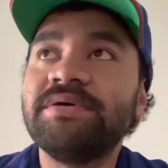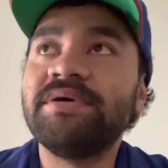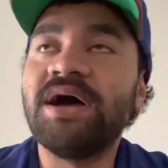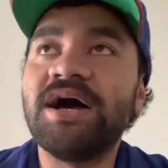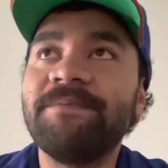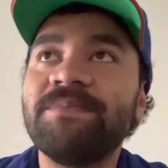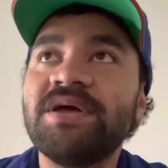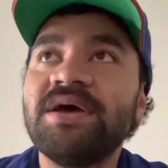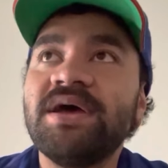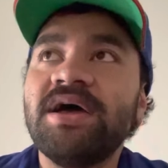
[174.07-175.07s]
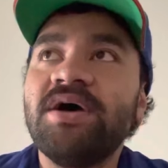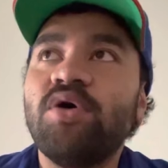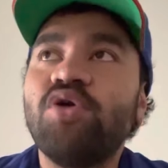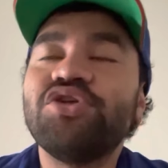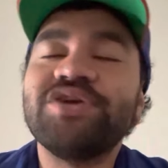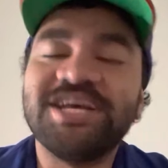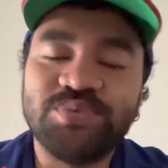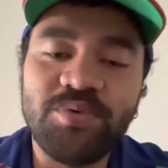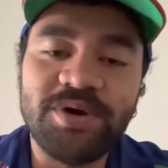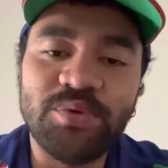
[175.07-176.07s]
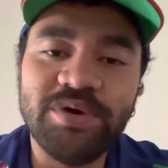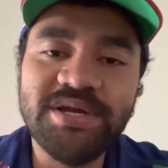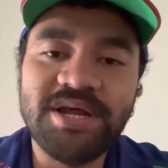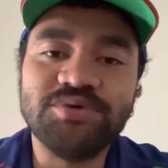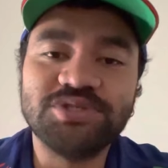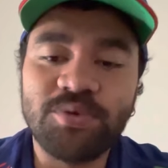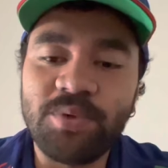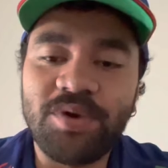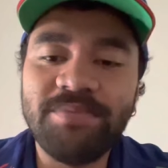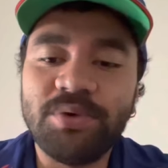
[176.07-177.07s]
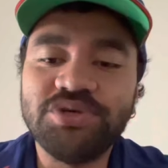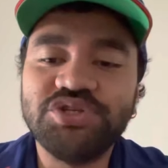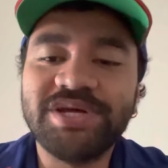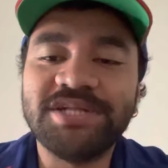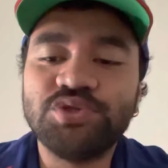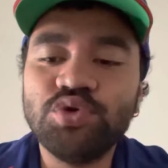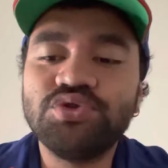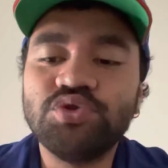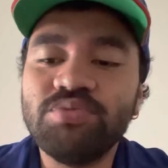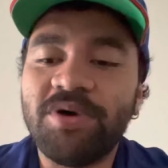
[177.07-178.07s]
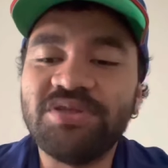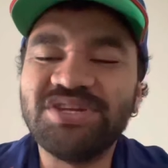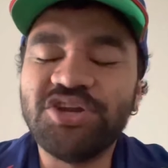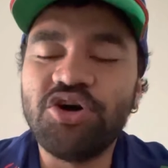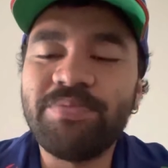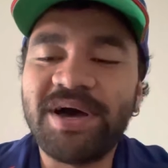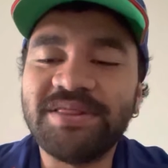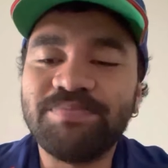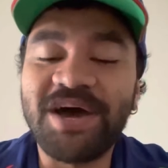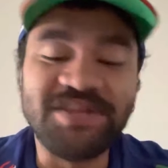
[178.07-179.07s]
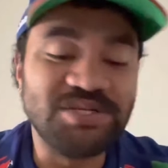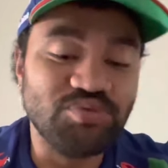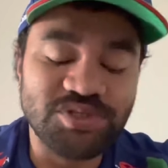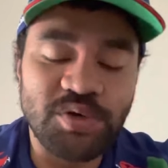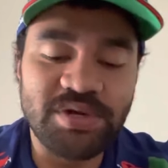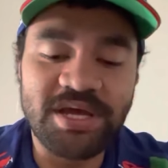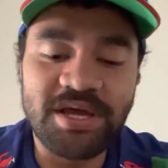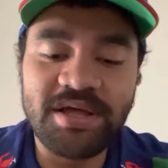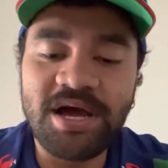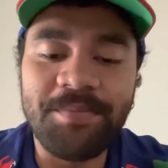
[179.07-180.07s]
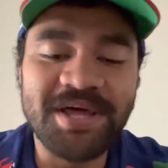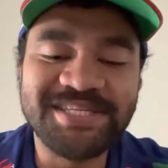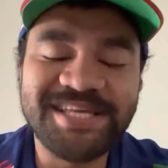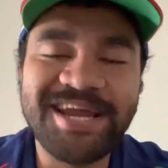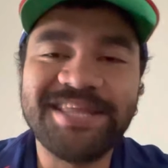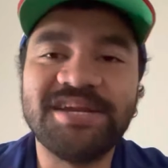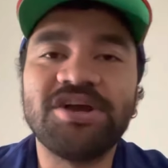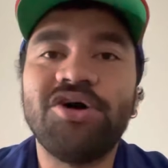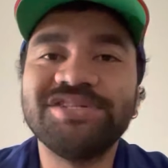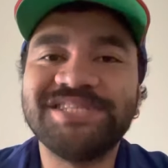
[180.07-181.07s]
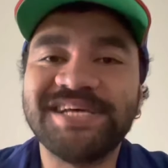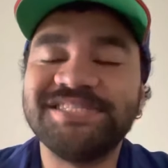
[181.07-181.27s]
Although, yes, we want to win, and it was good we won, but we shouldn't get too bothered, you know, by this result here. Understanding that in context,